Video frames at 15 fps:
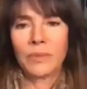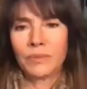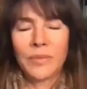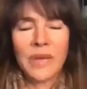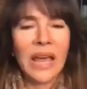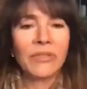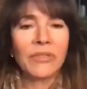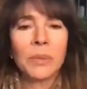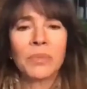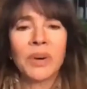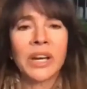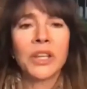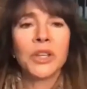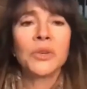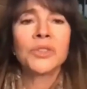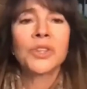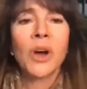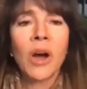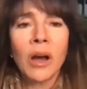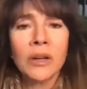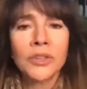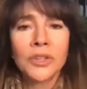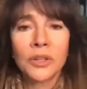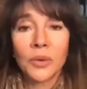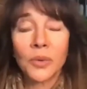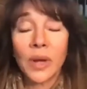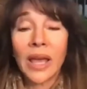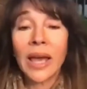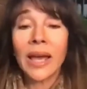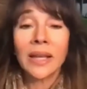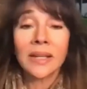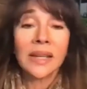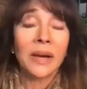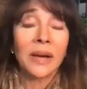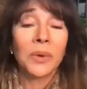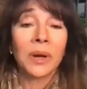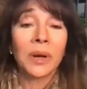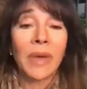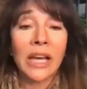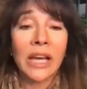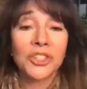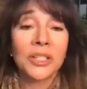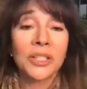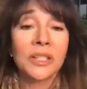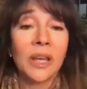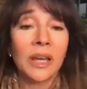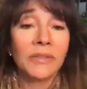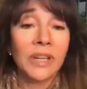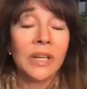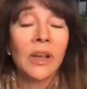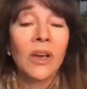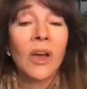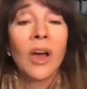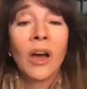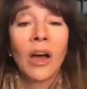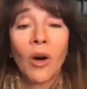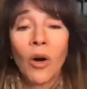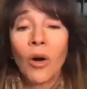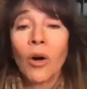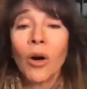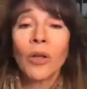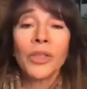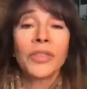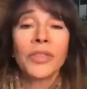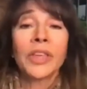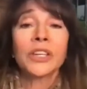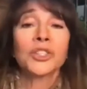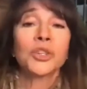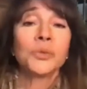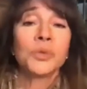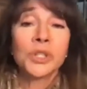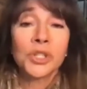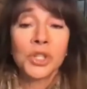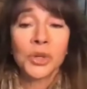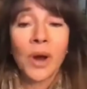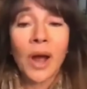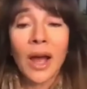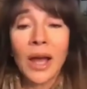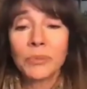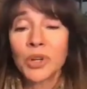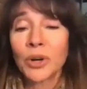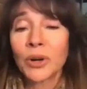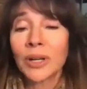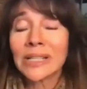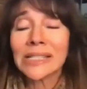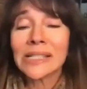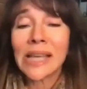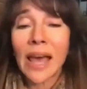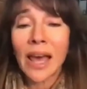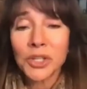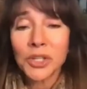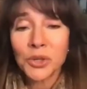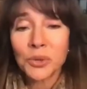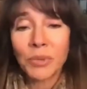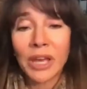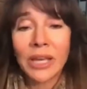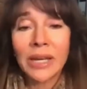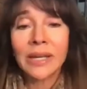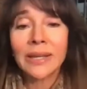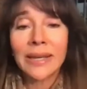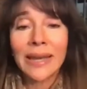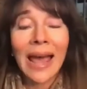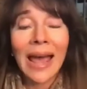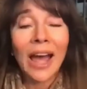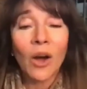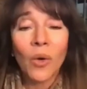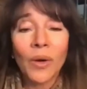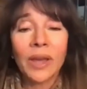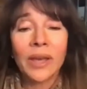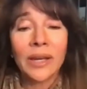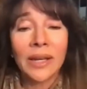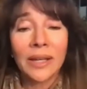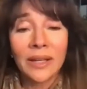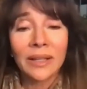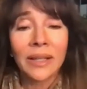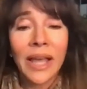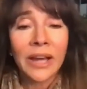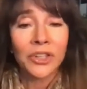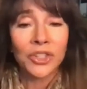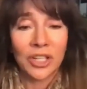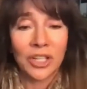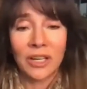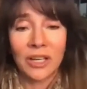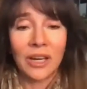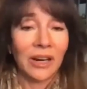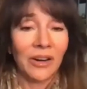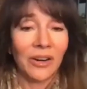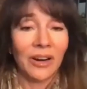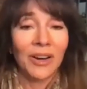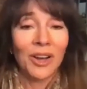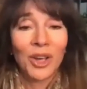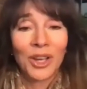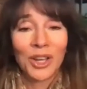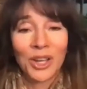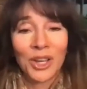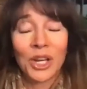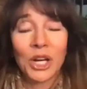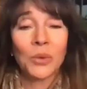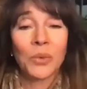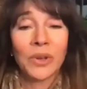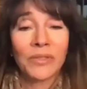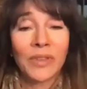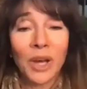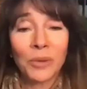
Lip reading: everybody you talk to. And I would imagine, David, all the things you described are exacerbated now in an election year. We've got